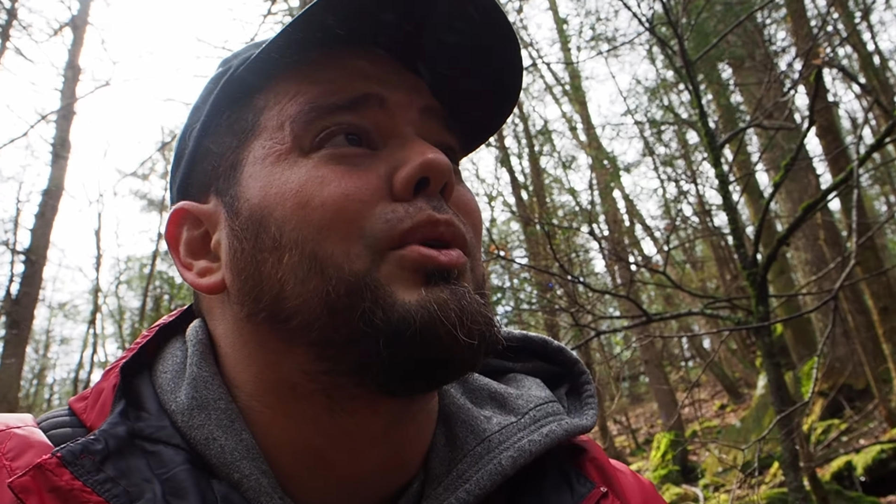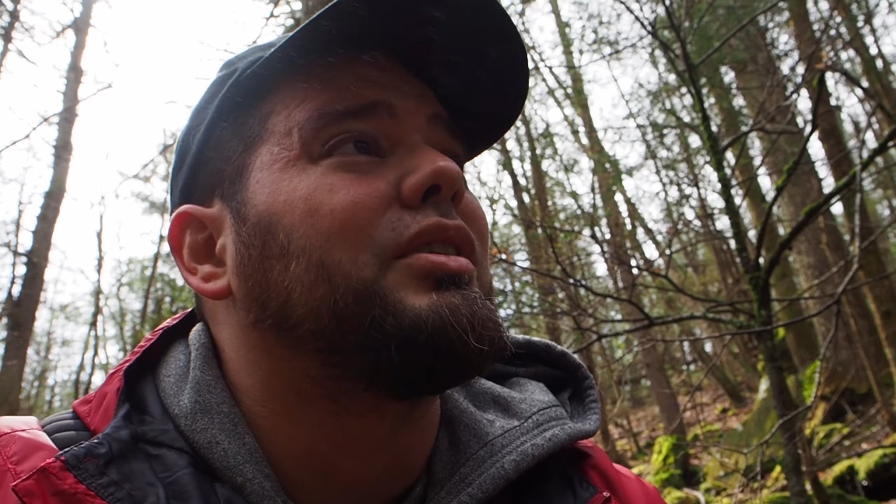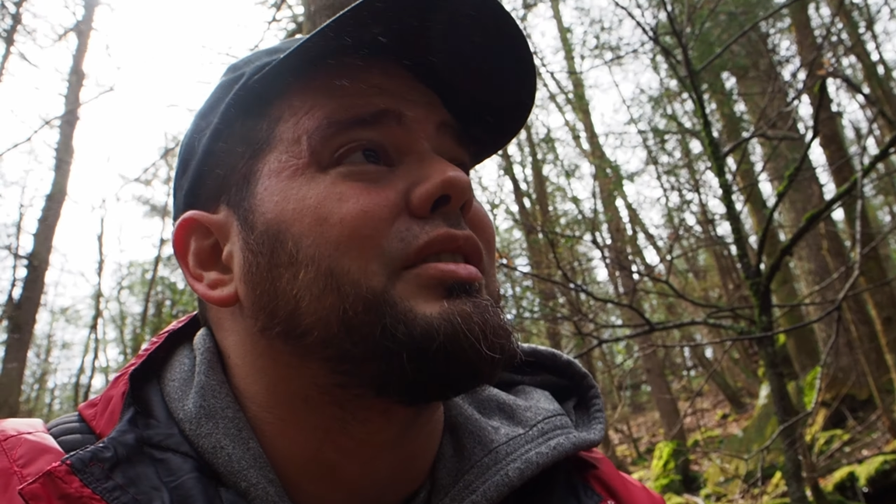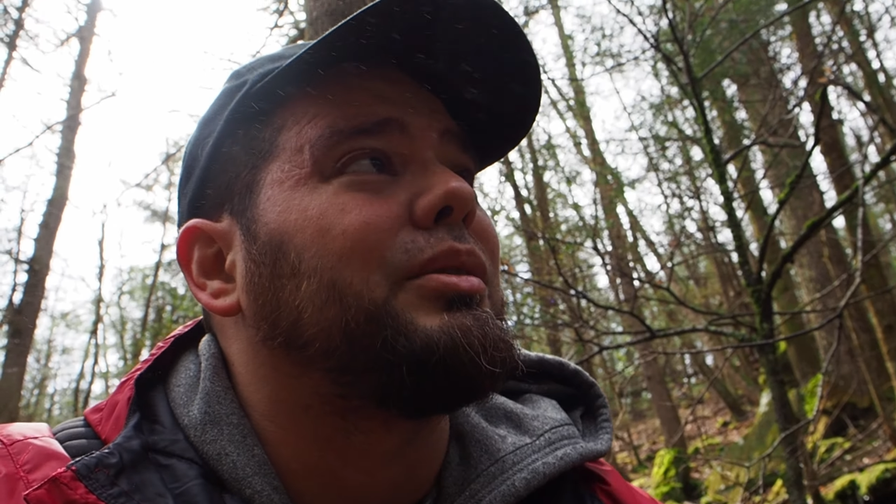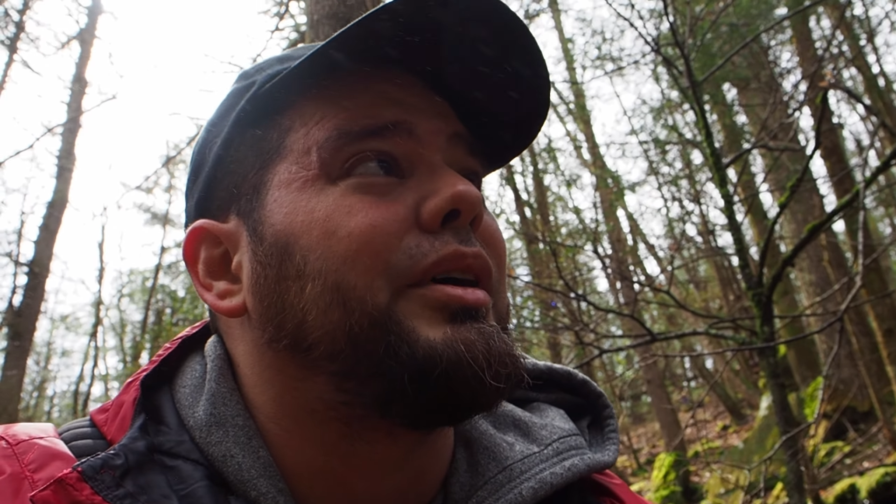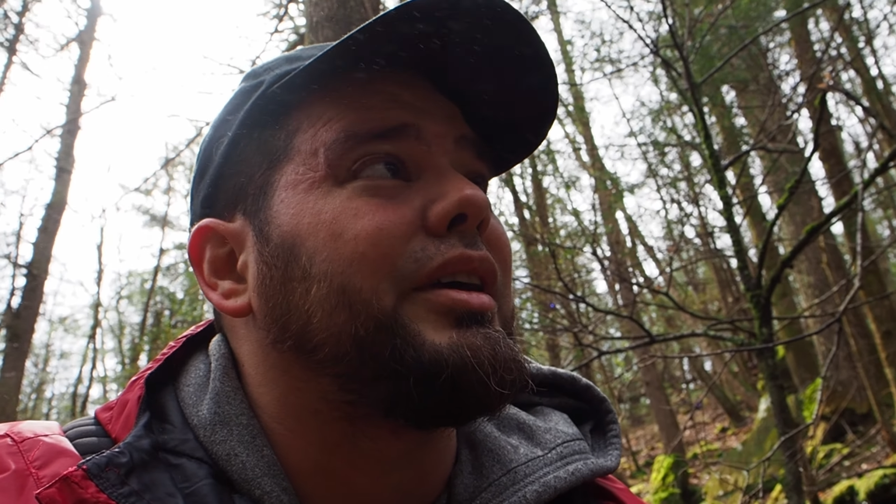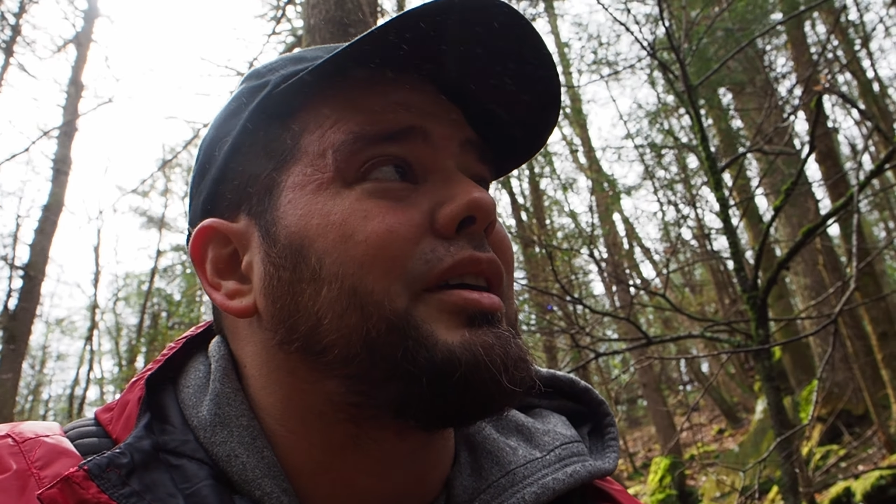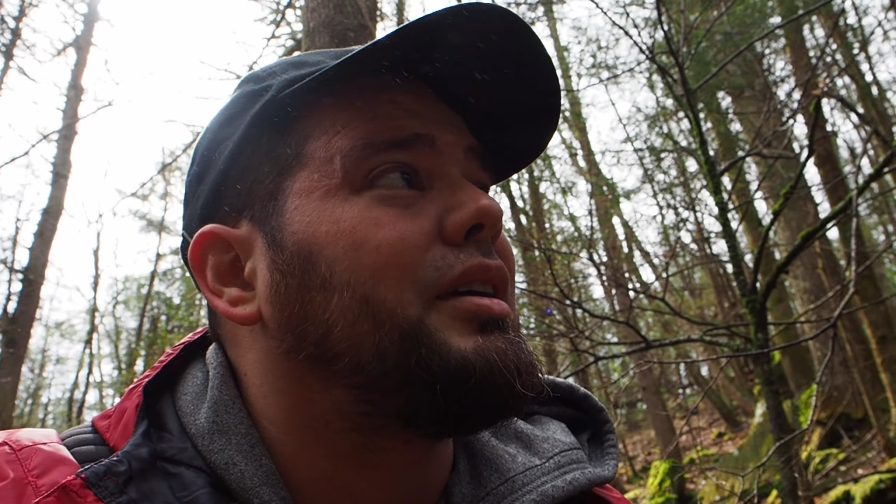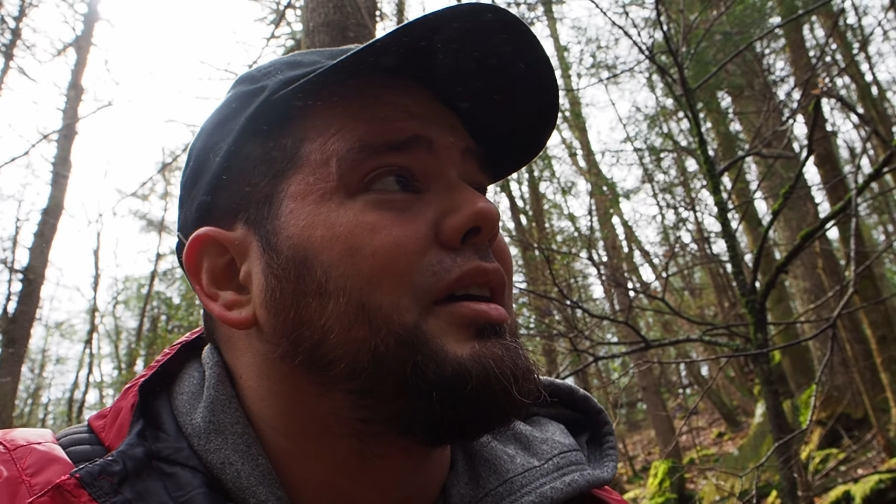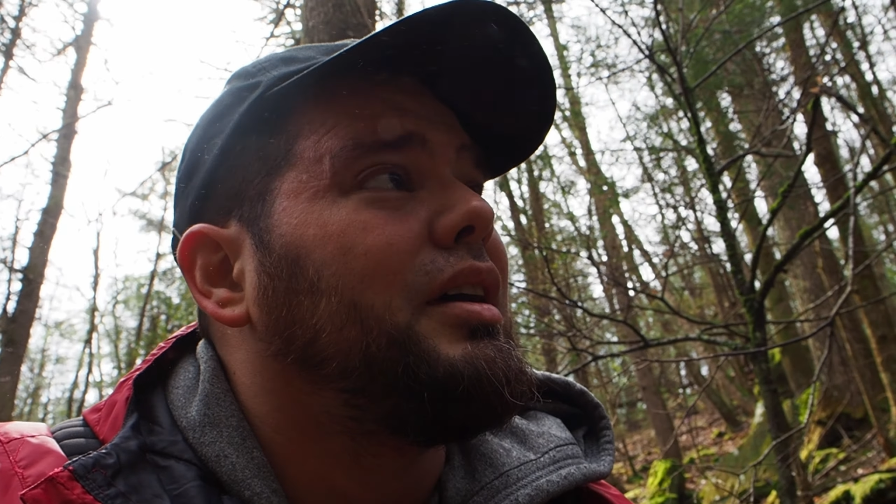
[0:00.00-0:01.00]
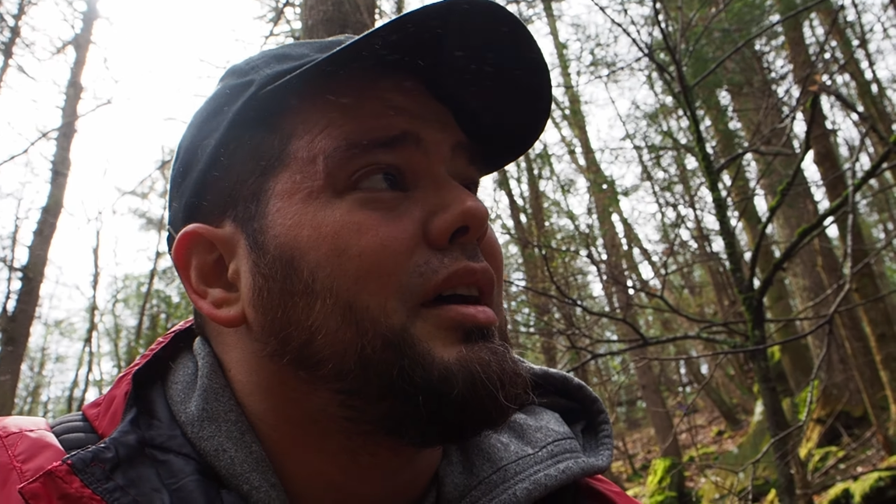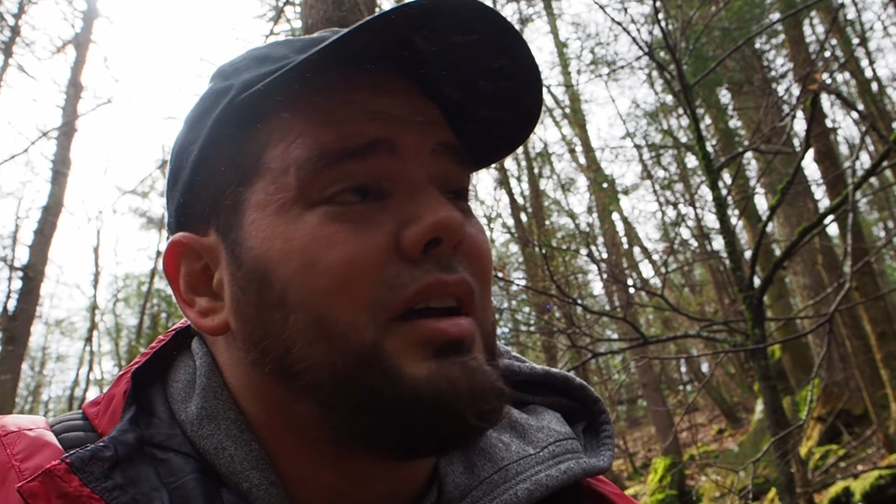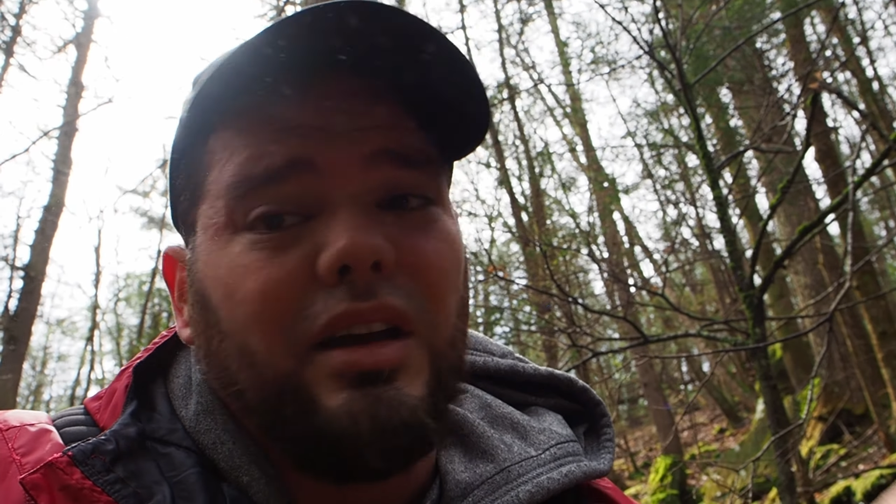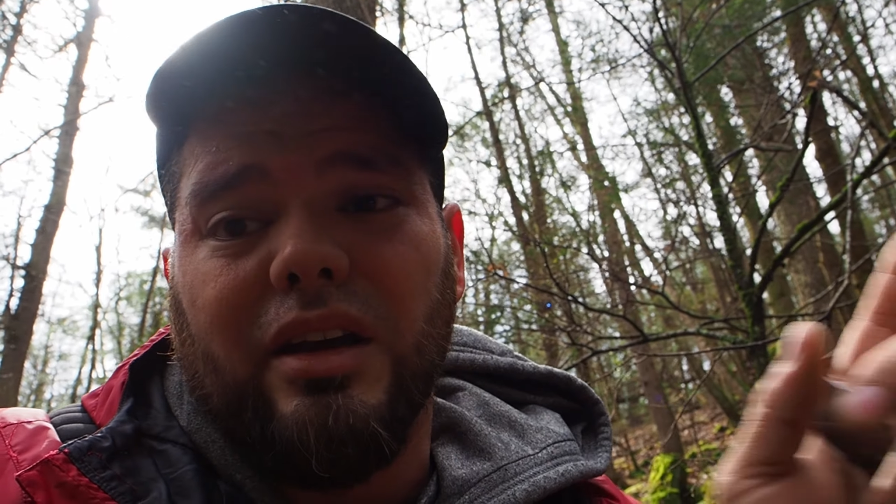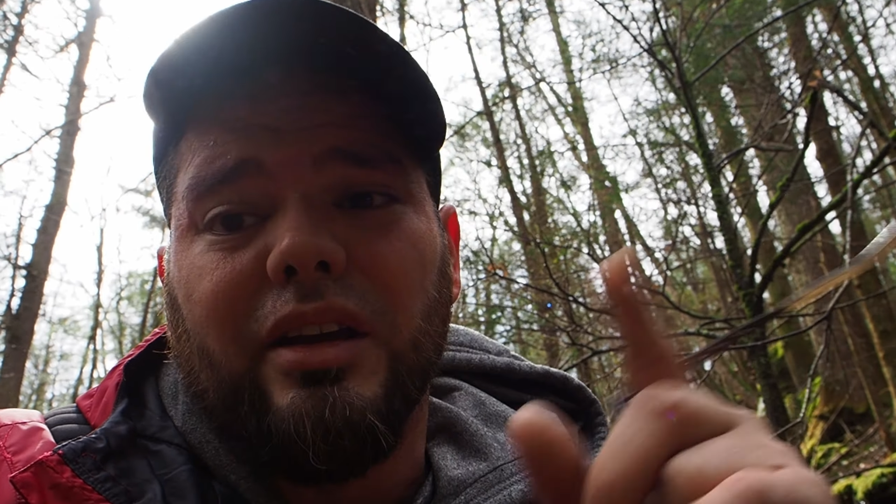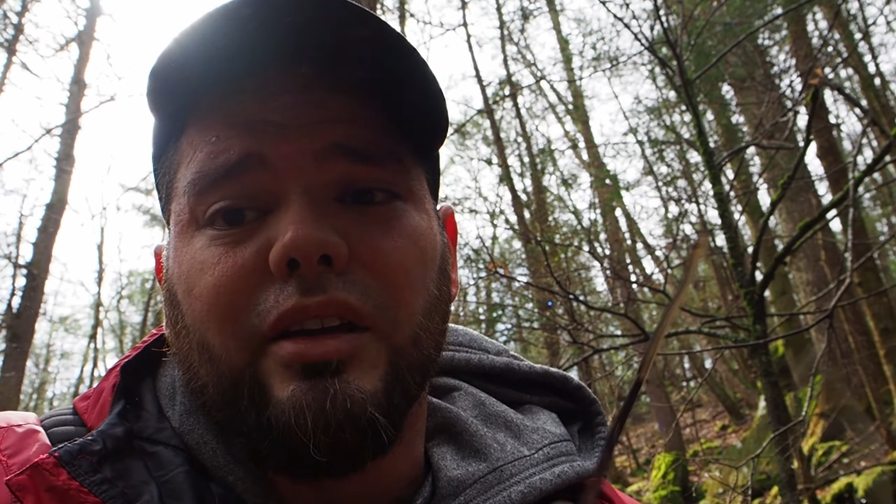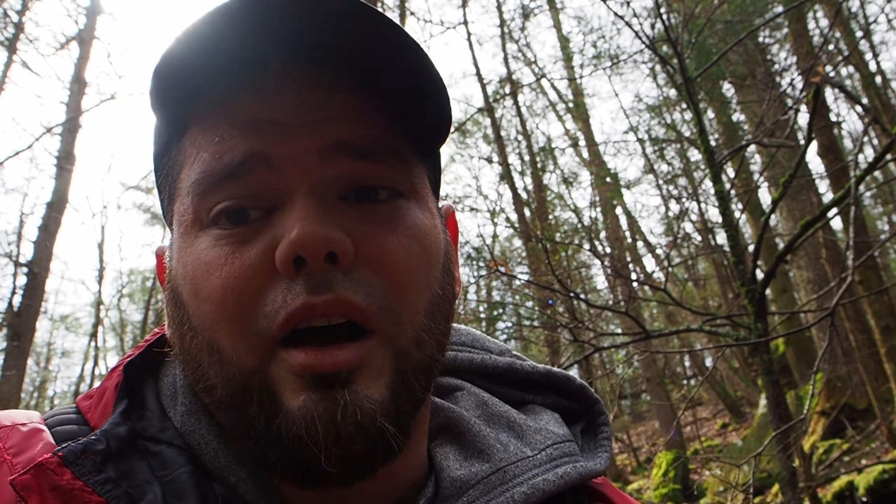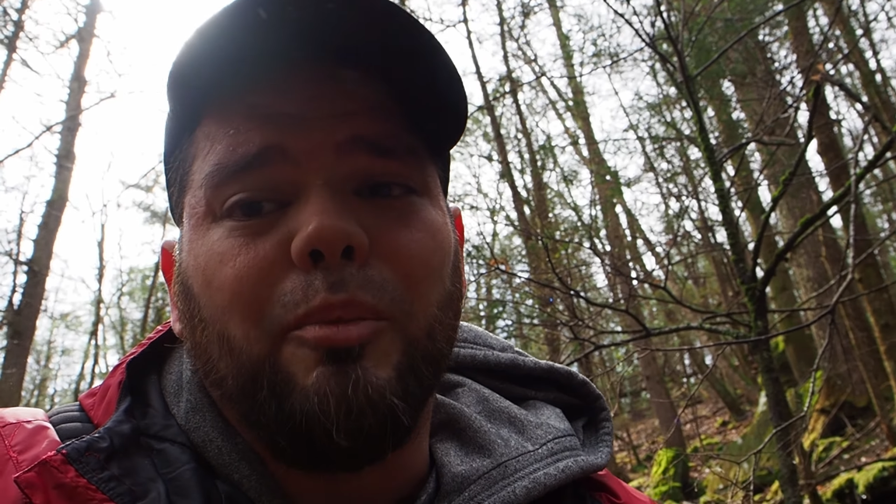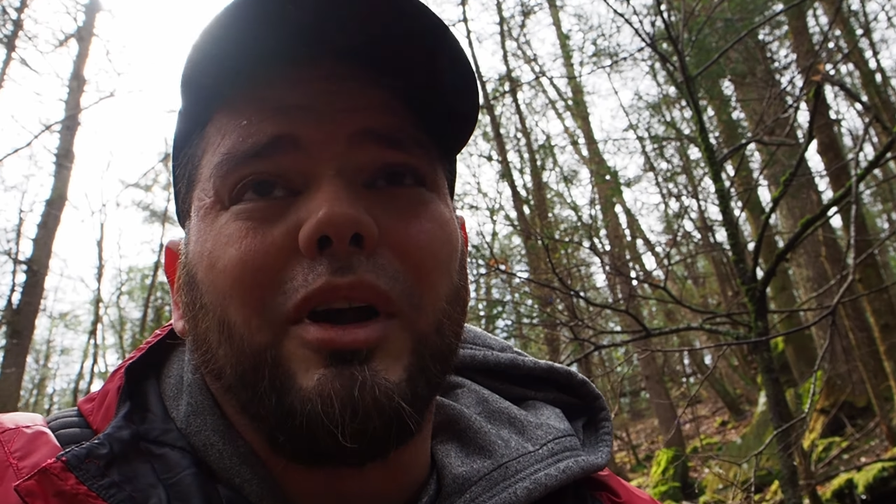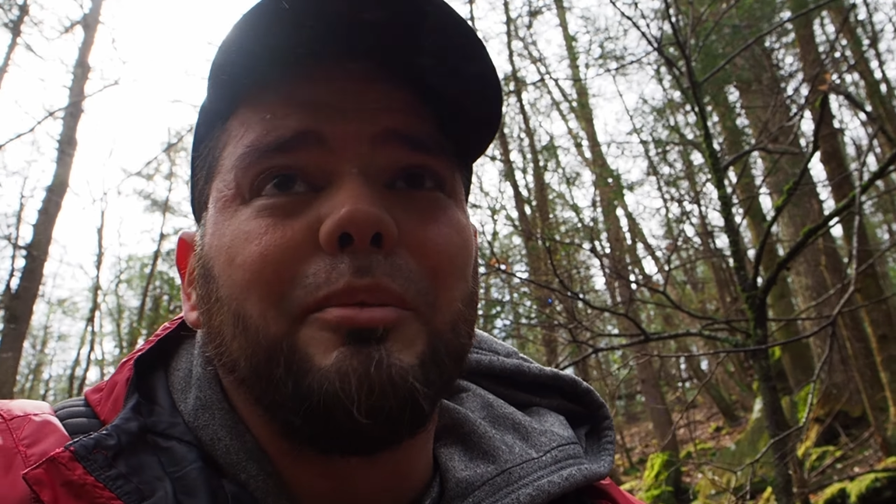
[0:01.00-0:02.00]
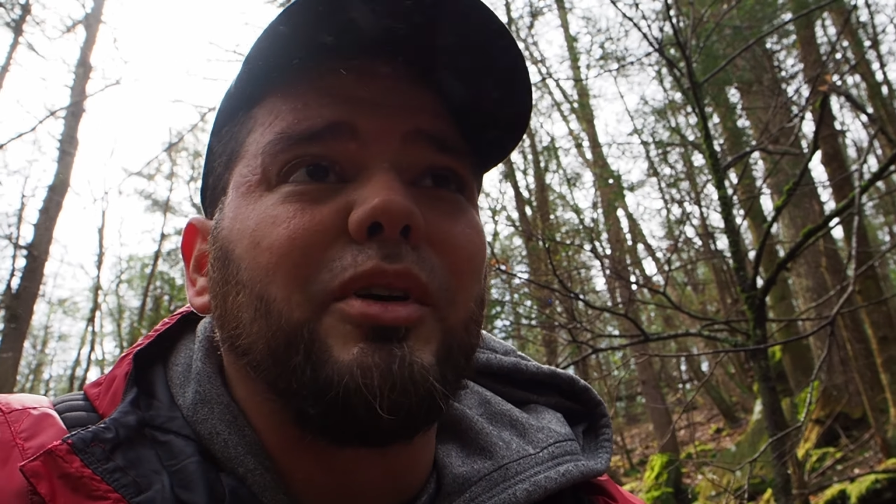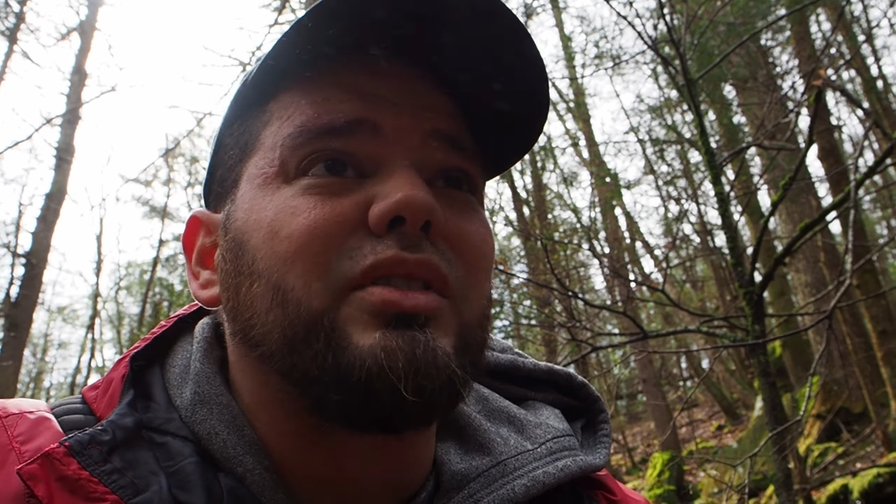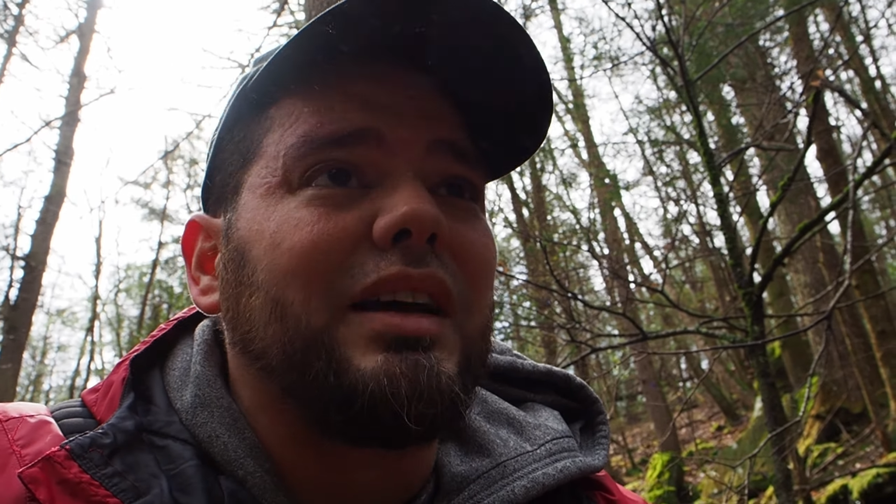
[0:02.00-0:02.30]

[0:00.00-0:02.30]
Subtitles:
once already. I'll probably post that